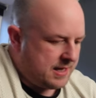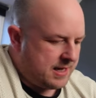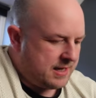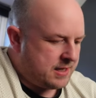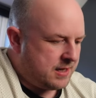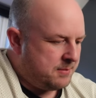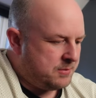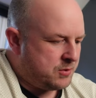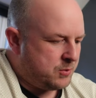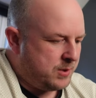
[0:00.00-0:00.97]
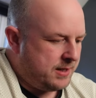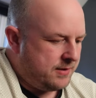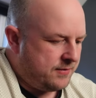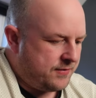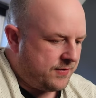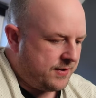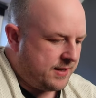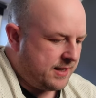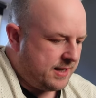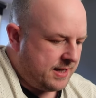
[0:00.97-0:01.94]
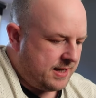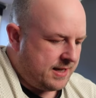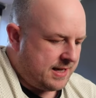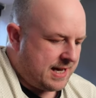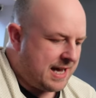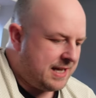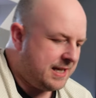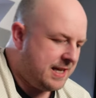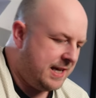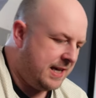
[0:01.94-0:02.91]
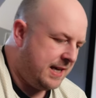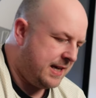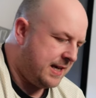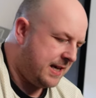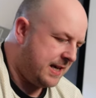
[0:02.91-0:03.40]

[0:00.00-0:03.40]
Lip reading: and it comes with Allen key